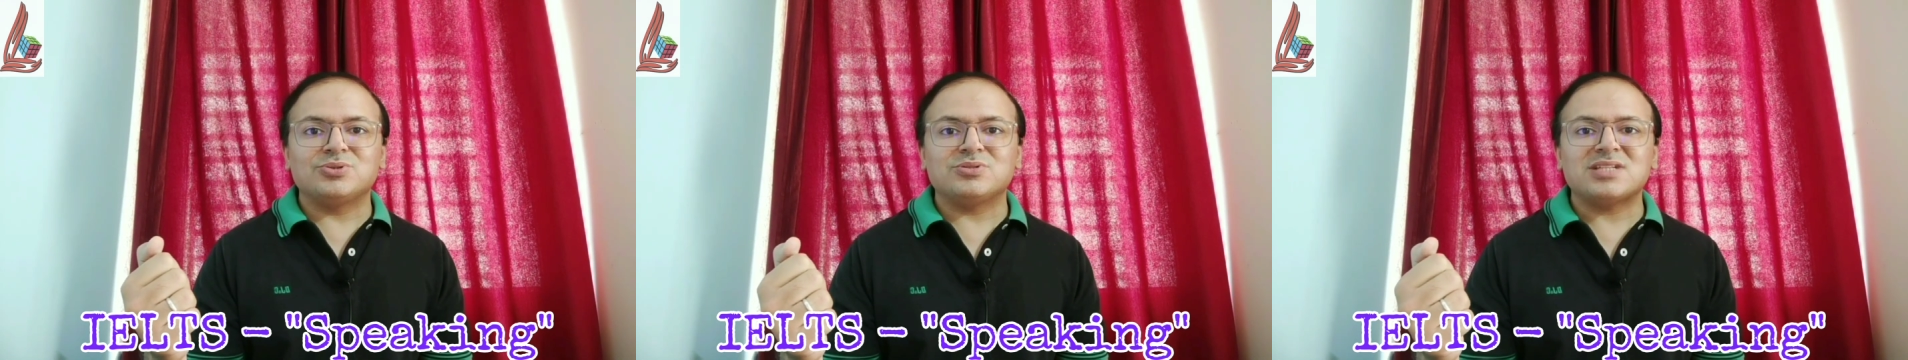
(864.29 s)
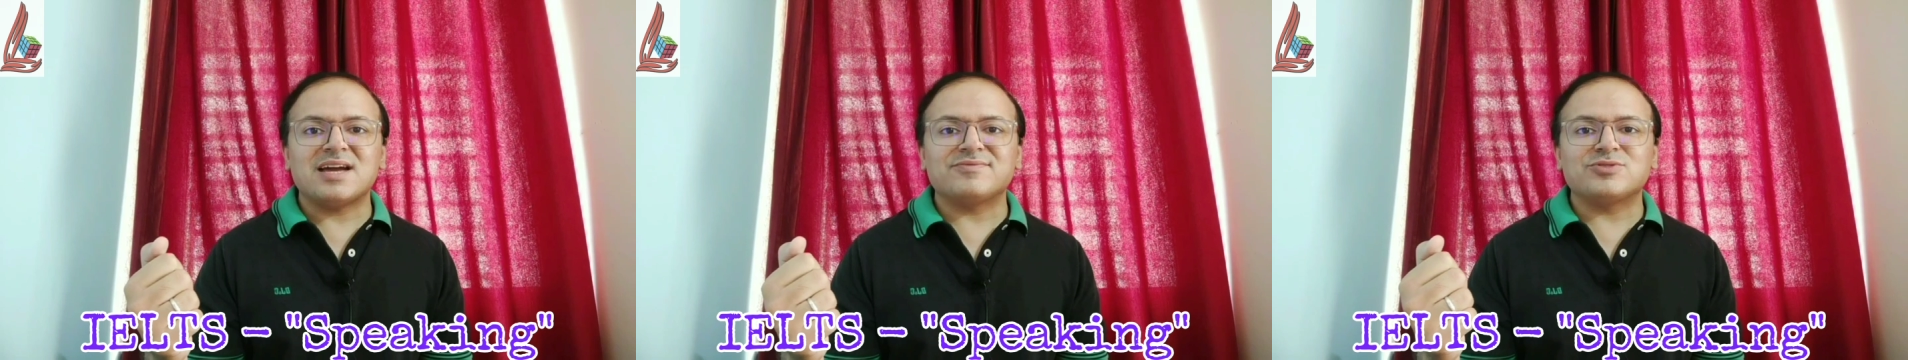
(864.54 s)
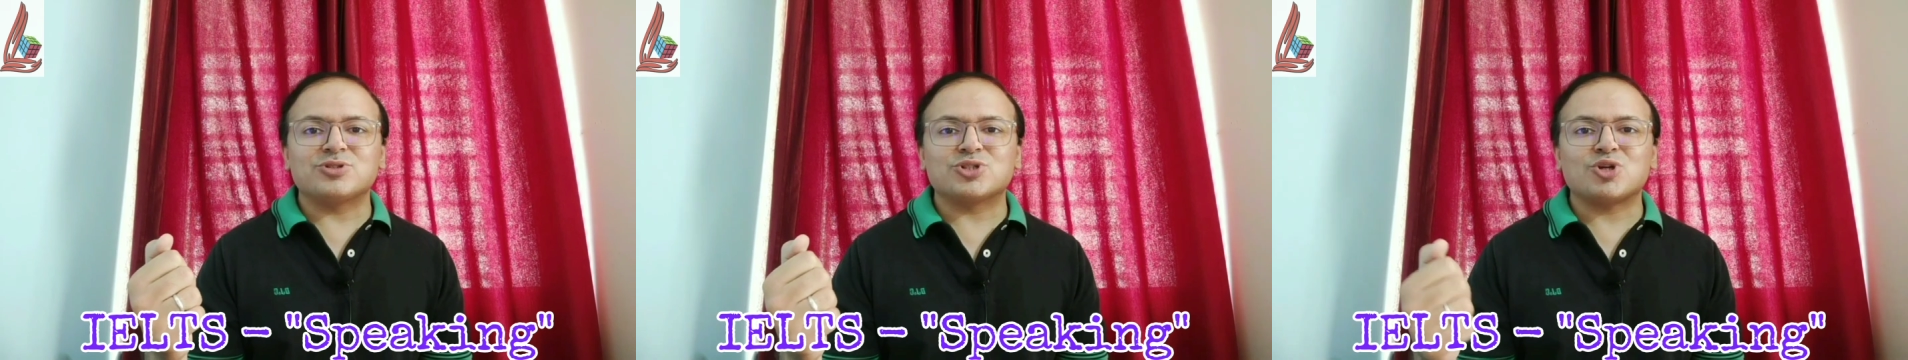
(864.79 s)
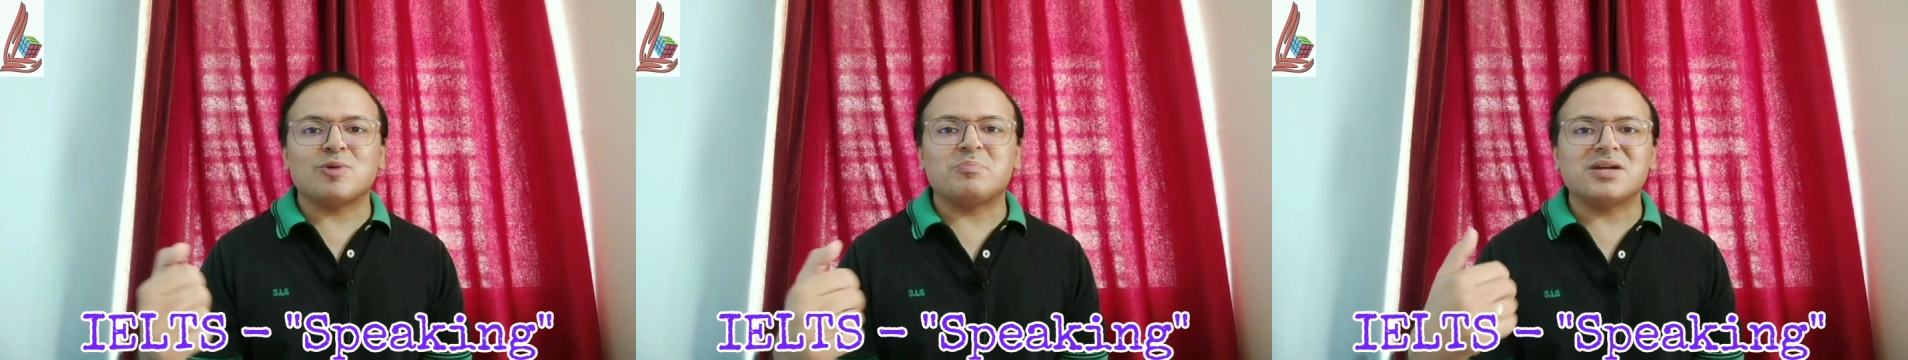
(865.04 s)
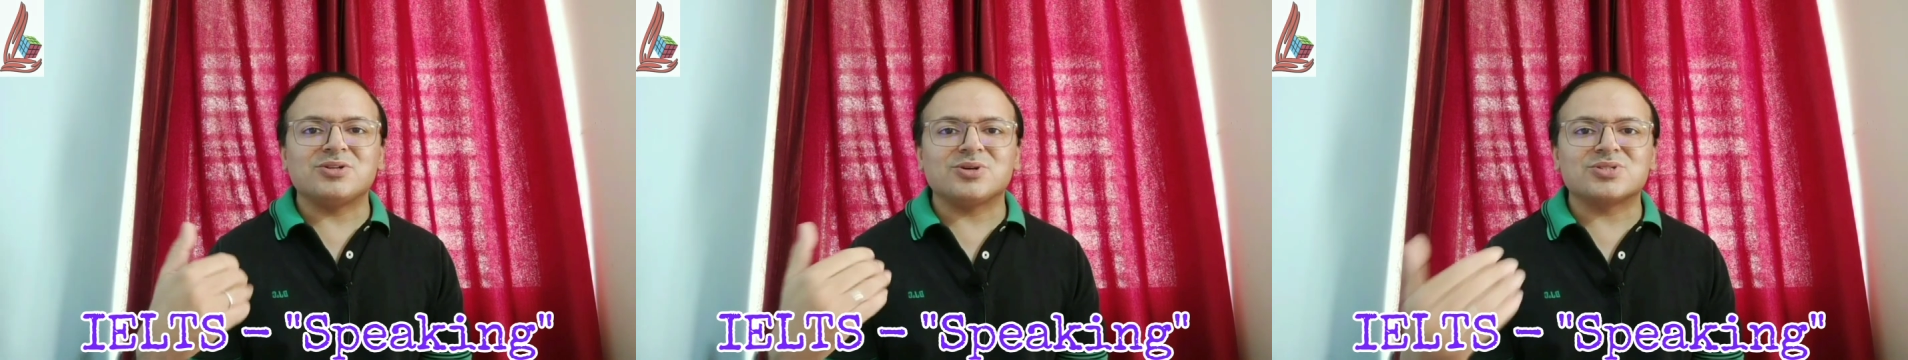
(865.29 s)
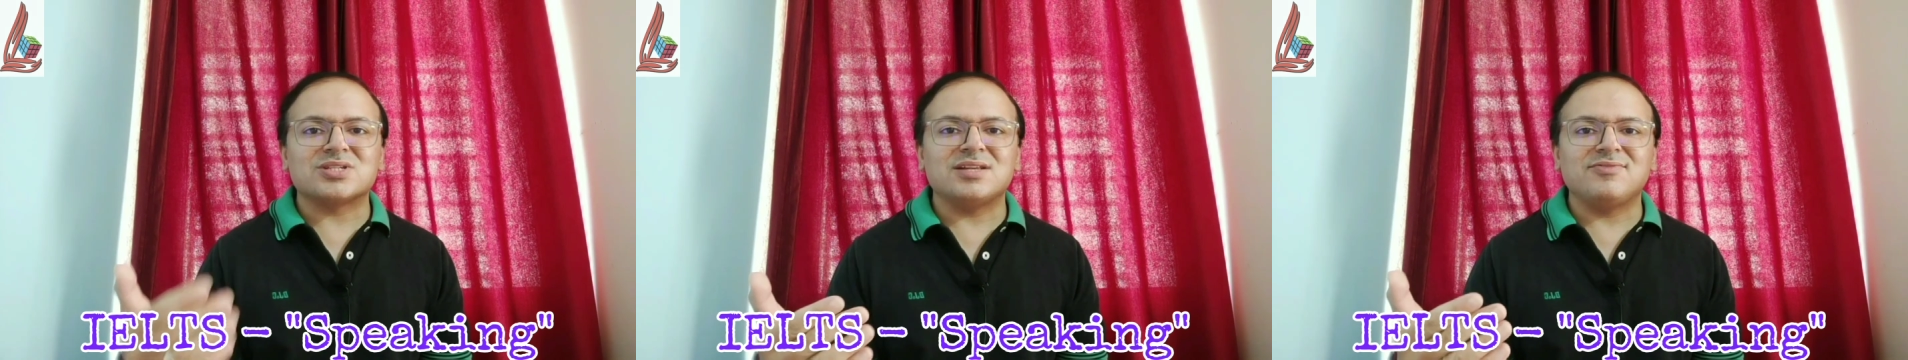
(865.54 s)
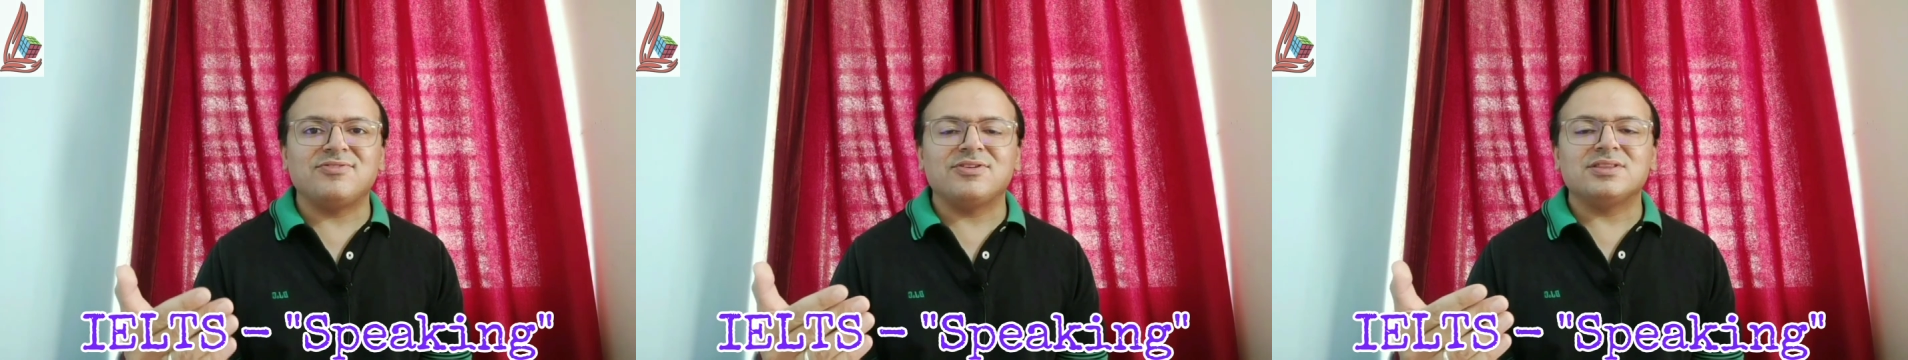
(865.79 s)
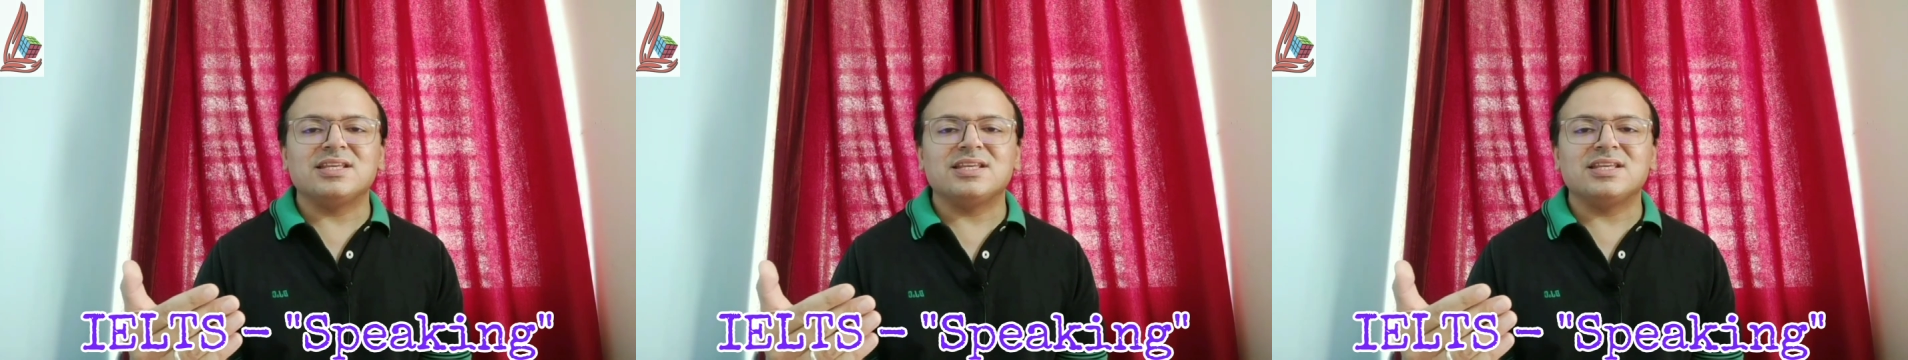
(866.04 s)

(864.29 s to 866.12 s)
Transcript: don't have to stop by yourself.